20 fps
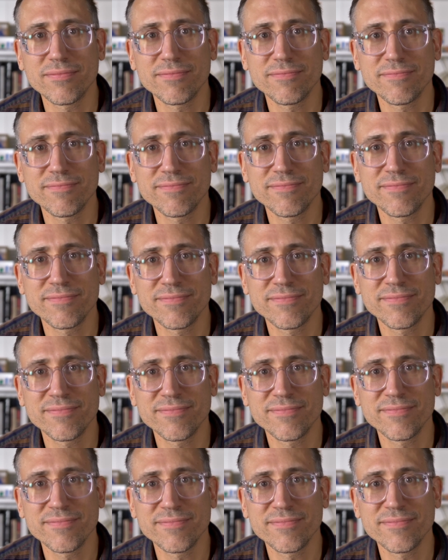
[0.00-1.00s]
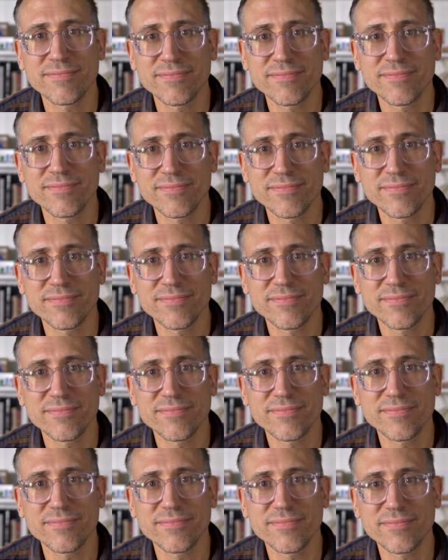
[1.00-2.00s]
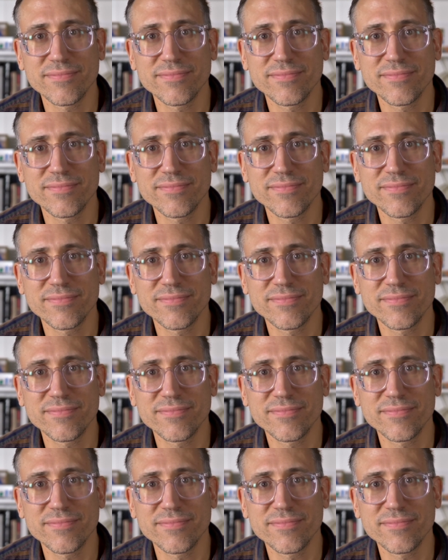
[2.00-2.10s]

This person isn't speaking.